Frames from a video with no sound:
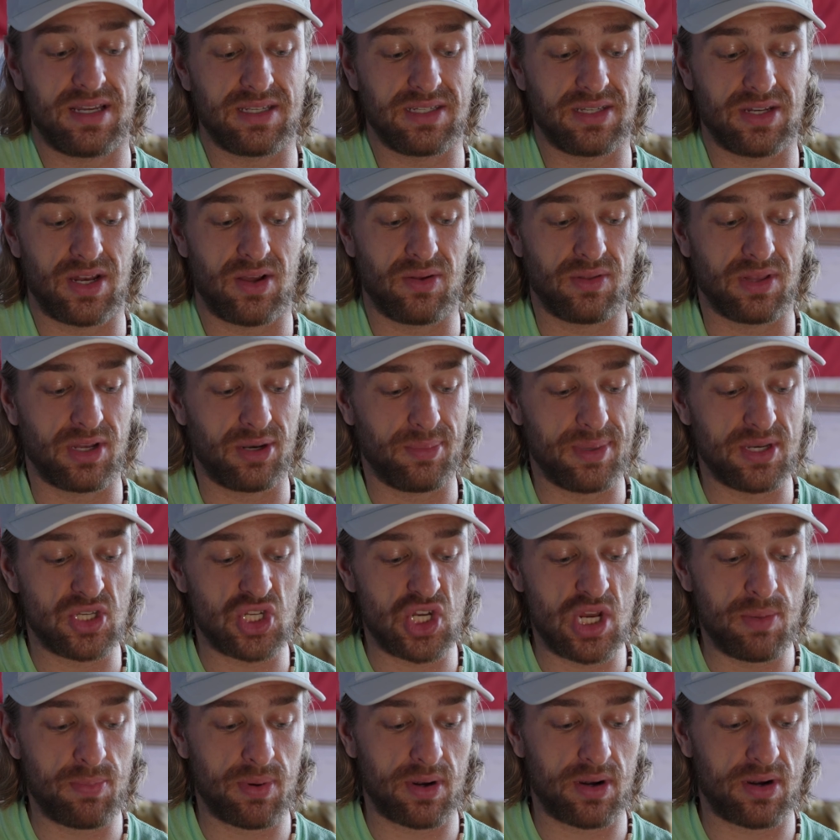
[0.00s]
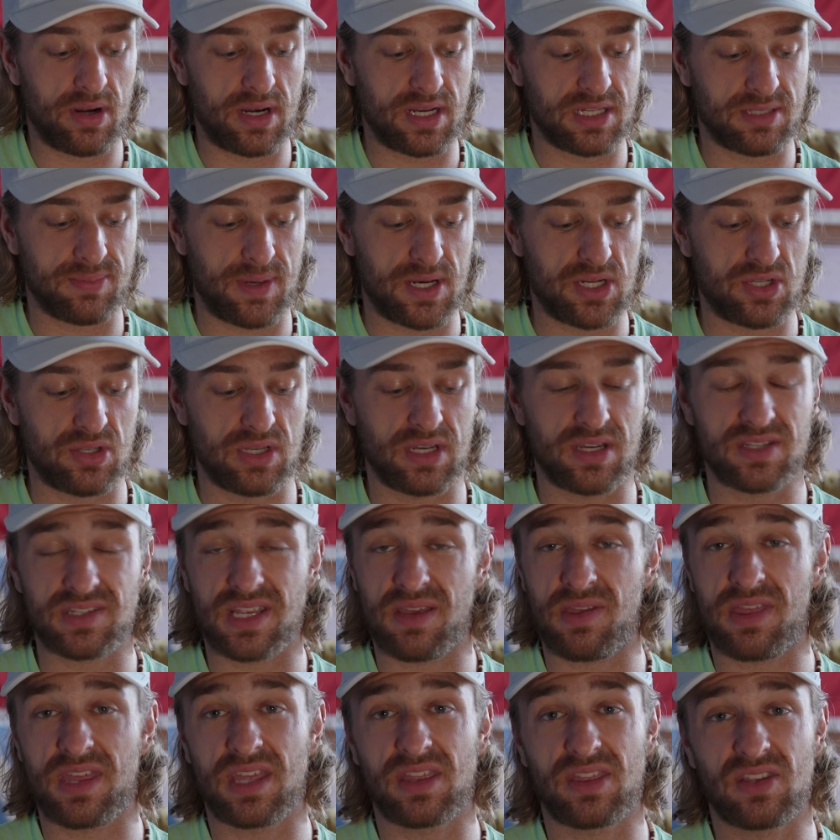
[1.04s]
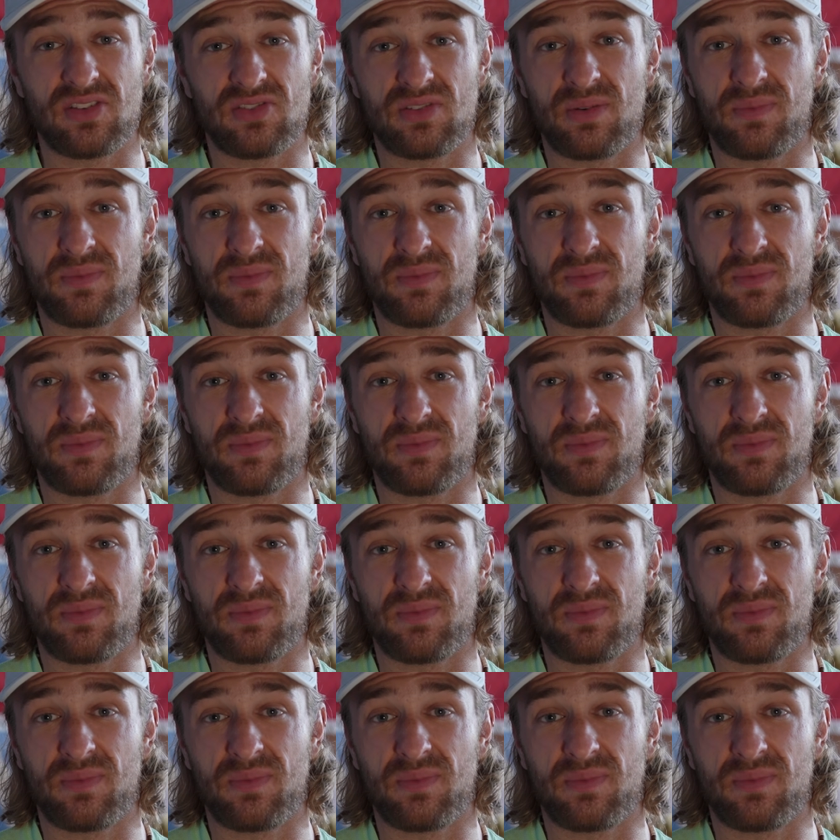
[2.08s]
you know, a little bit cheaper, especially because I think the